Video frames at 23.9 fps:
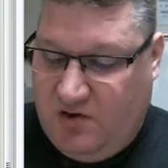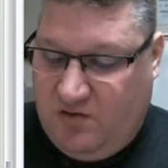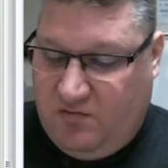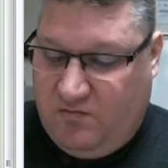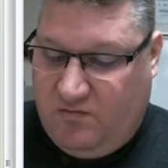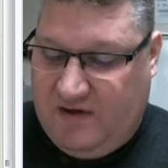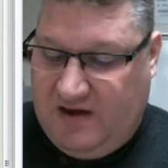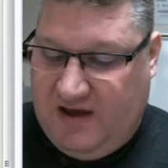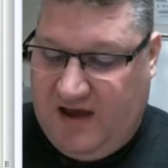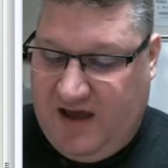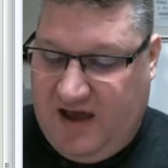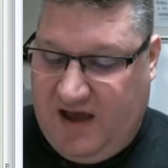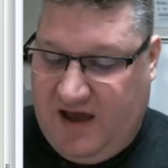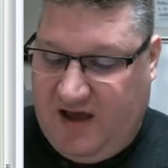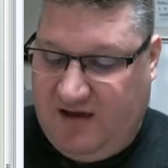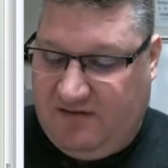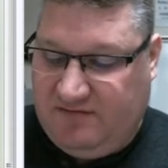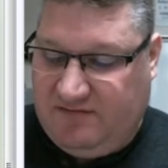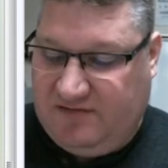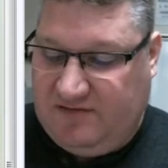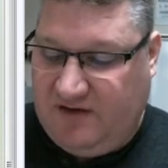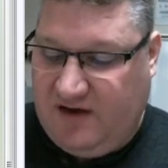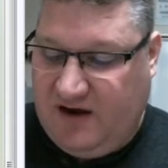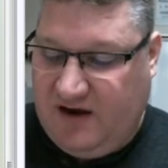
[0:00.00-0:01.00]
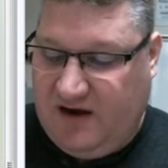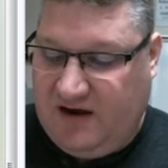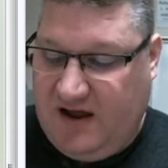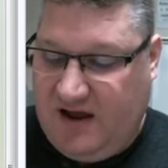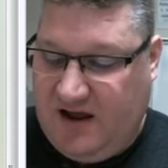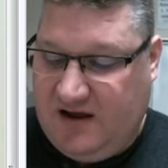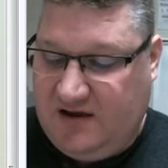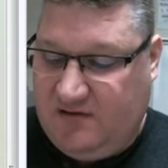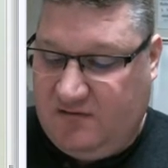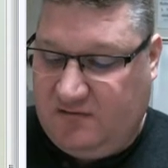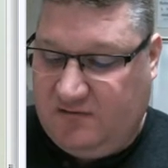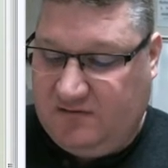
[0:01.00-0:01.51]
We have side,
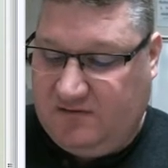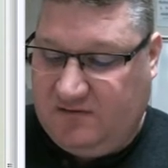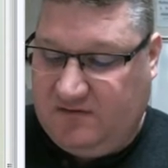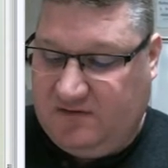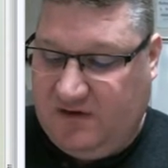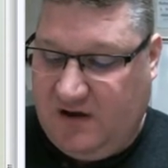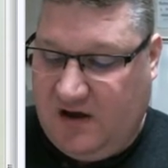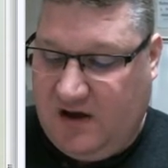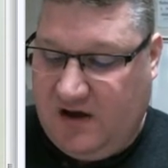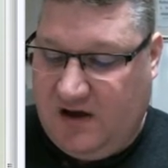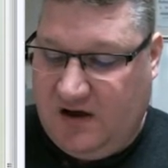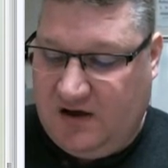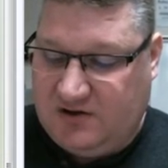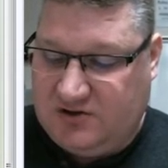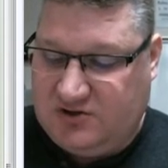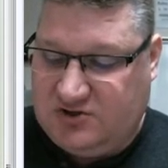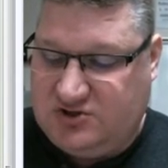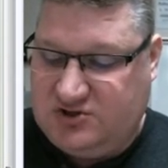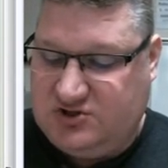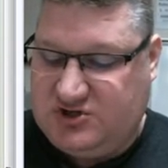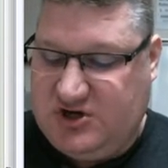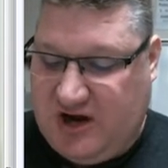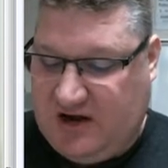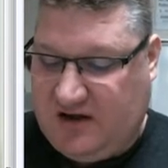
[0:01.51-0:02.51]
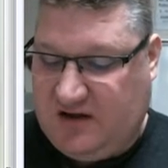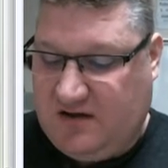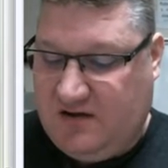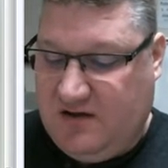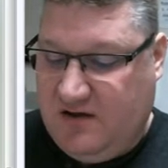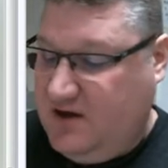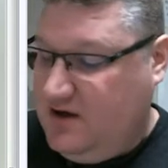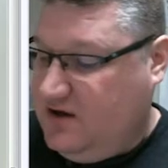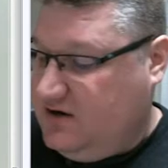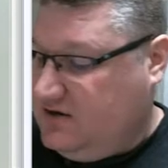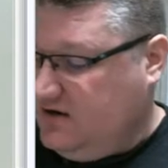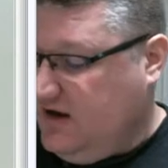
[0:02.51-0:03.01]
angle, side, check.
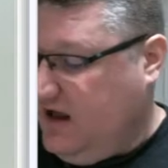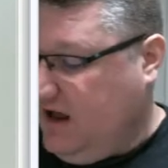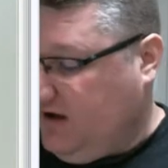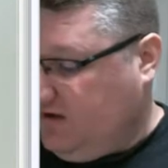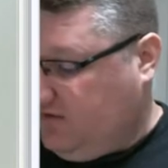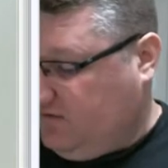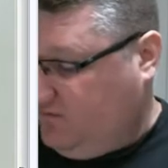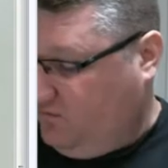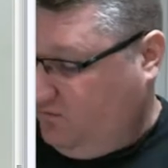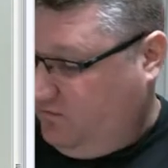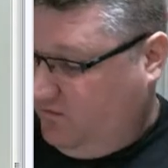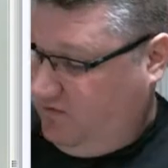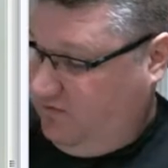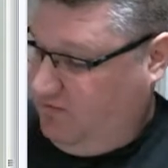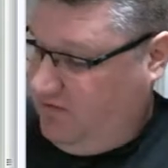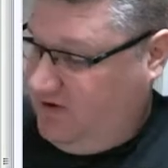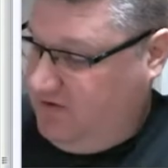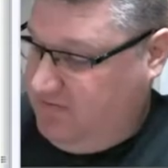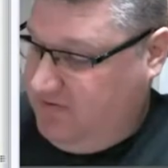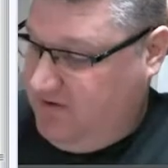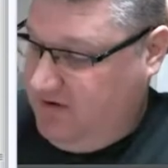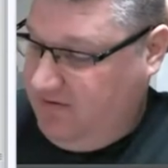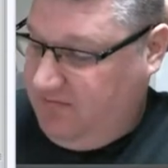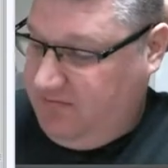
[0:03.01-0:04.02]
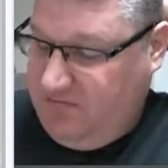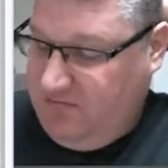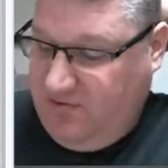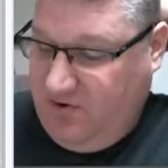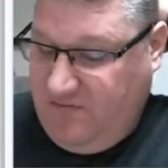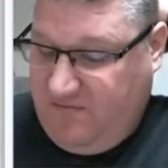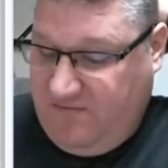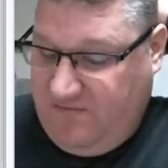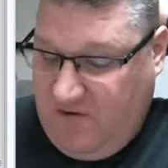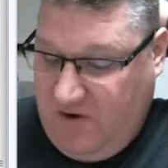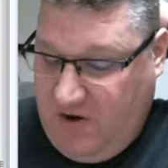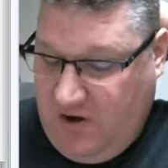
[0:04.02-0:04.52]
Next, we want to be able to
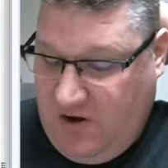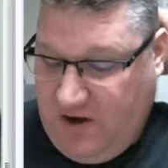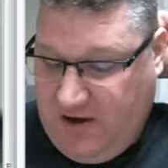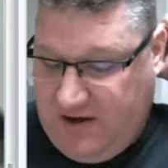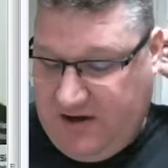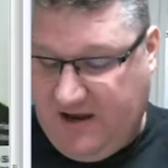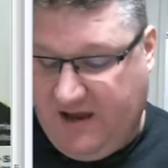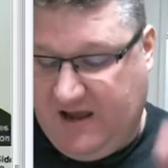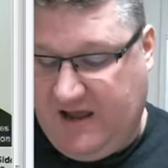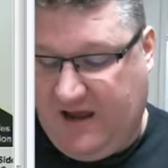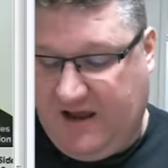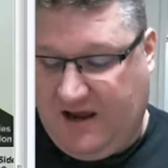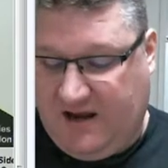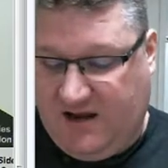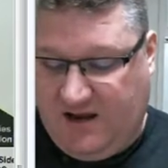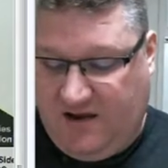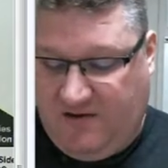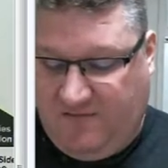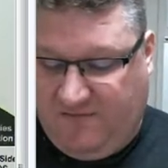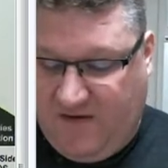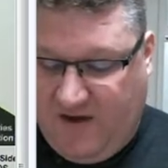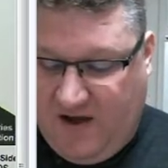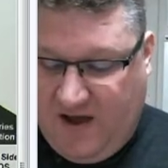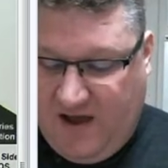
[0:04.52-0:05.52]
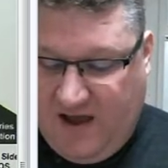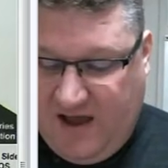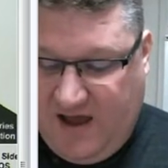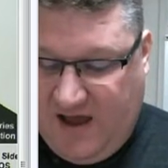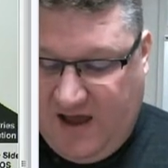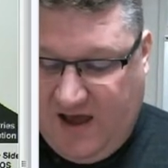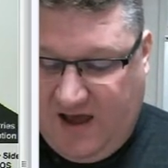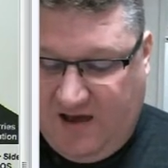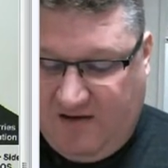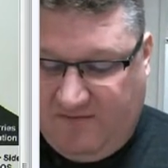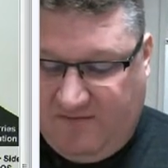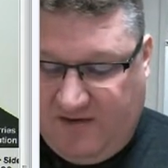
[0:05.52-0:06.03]
move on, and if I
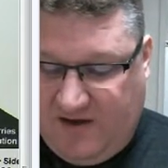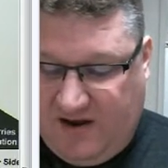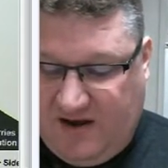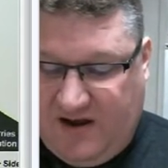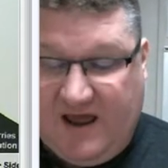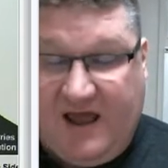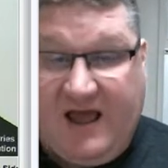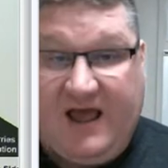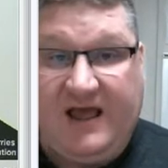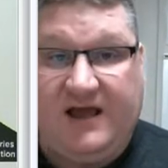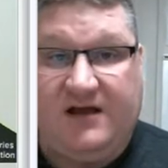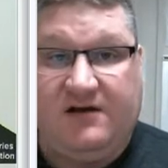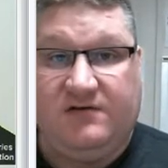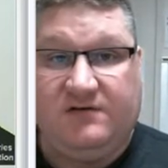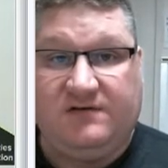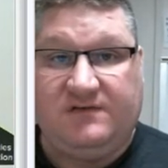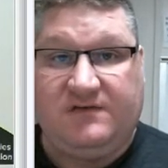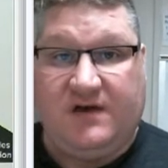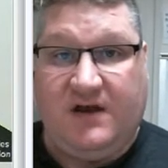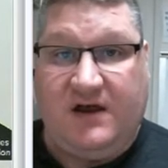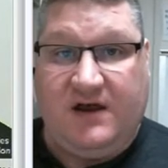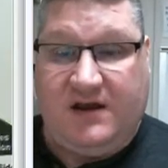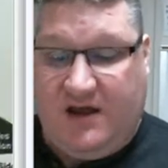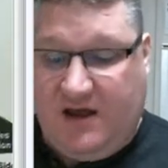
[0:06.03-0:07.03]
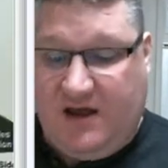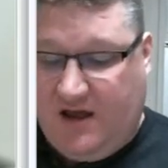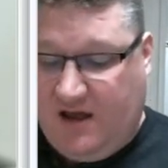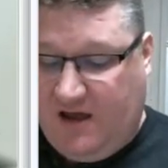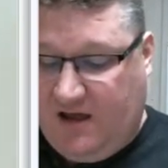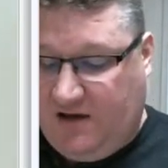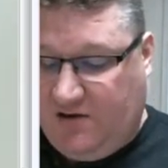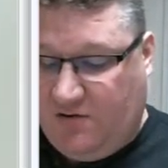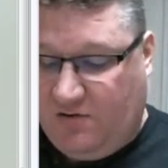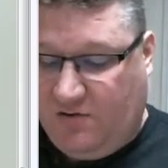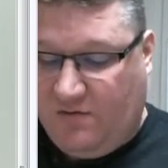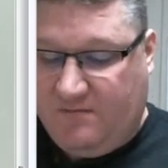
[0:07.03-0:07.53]
have an angle, side,
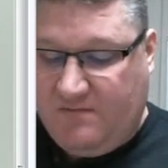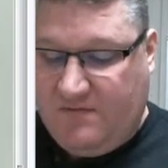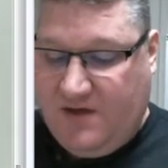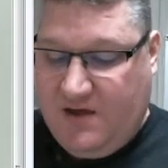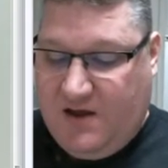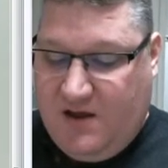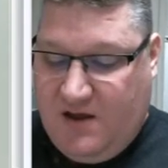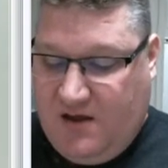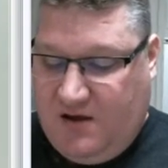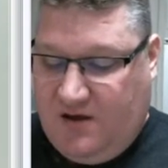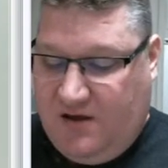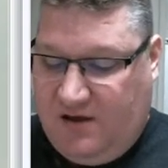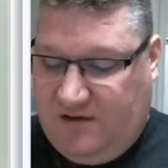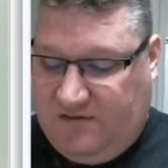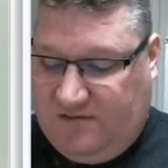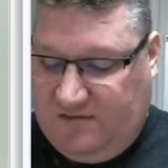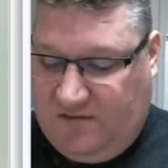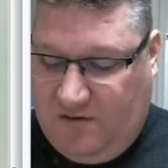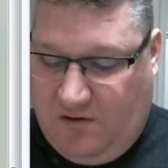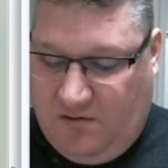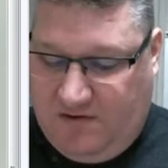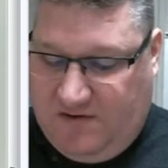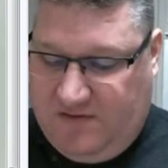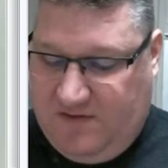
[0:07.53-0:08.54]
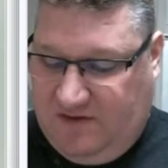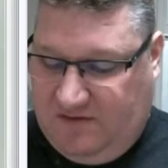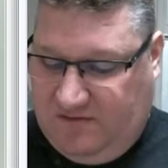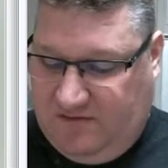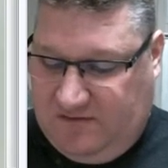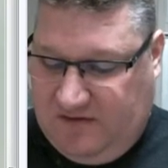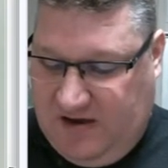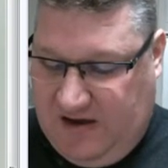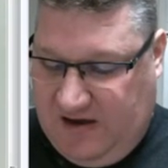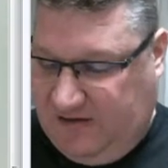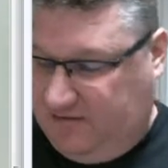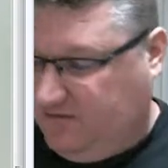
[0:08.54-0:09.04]
angle. So in this
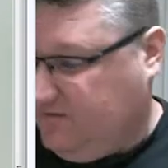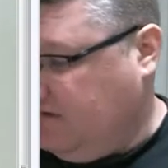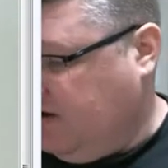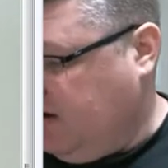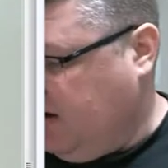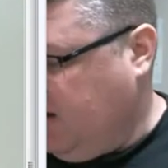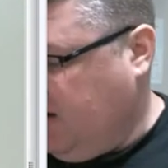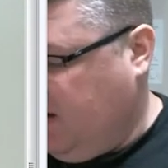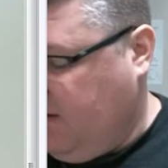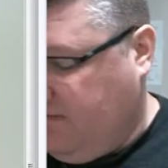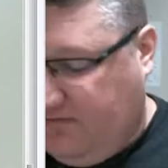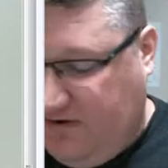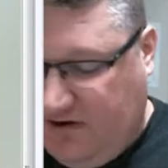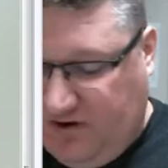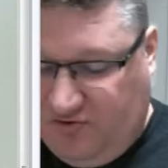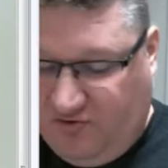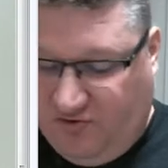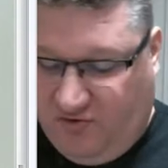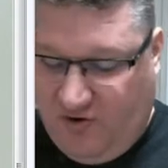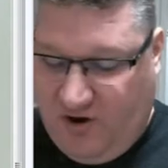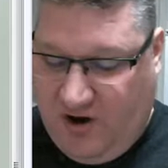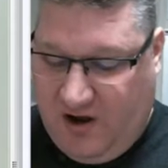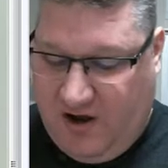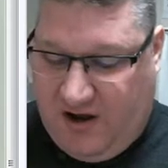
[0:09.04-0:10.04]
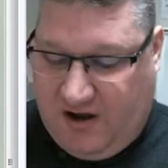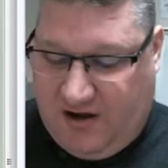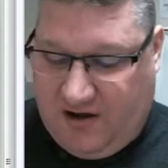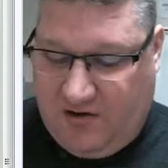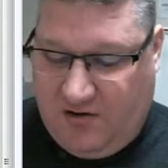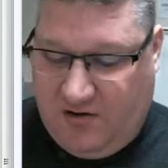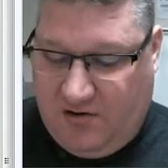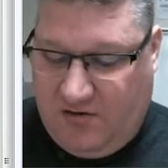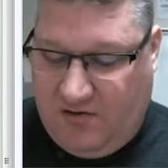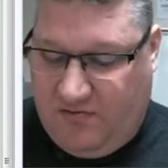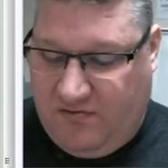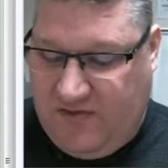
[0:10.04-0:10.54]
case, I have a
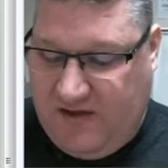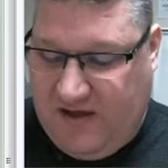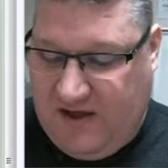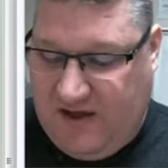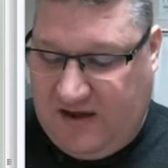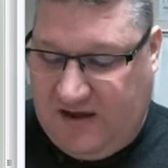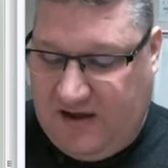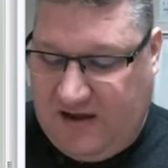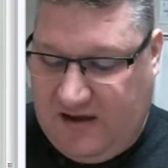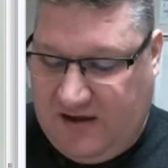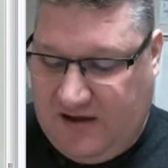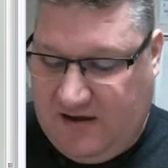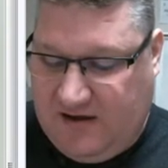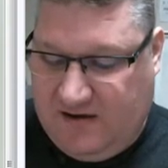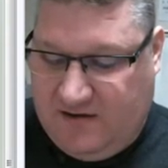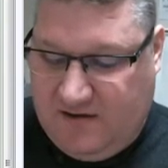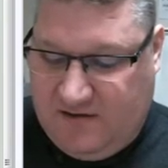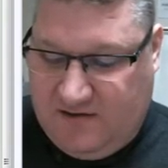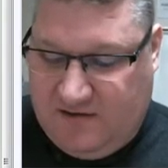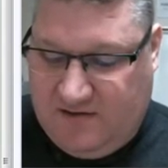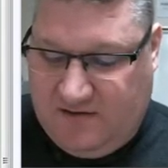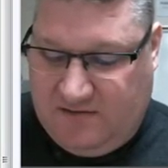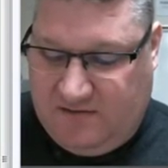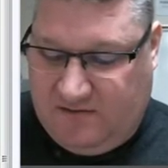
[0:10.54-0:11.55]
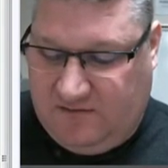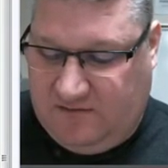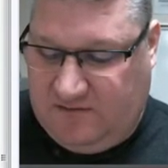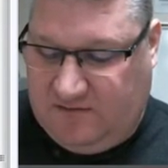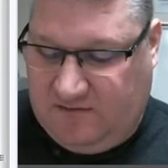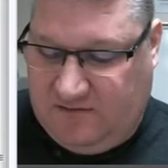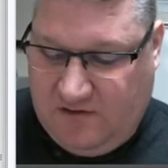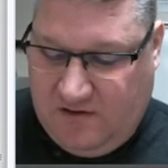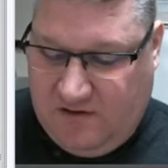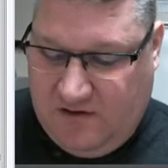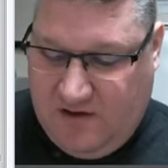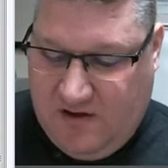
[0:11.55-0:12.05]
triangle that is